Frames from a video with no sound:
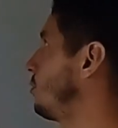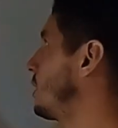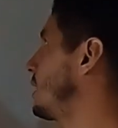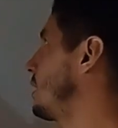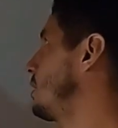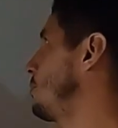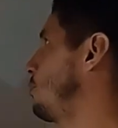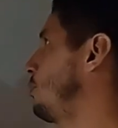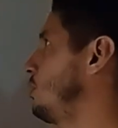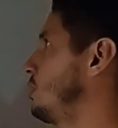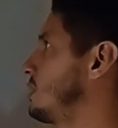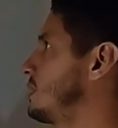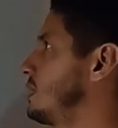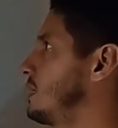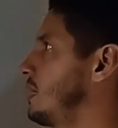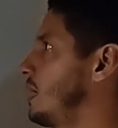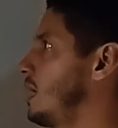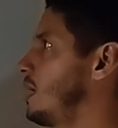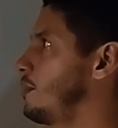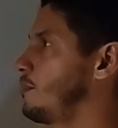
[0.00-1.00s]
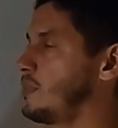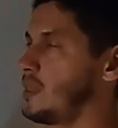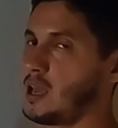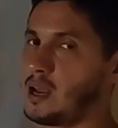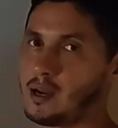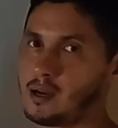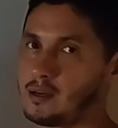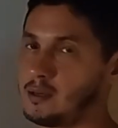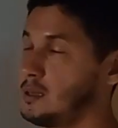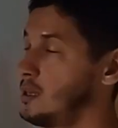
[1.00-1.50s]
when they put the name
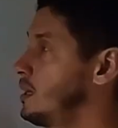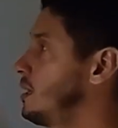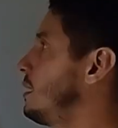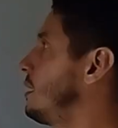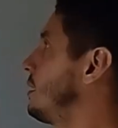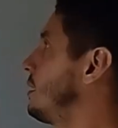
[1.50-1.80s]
there,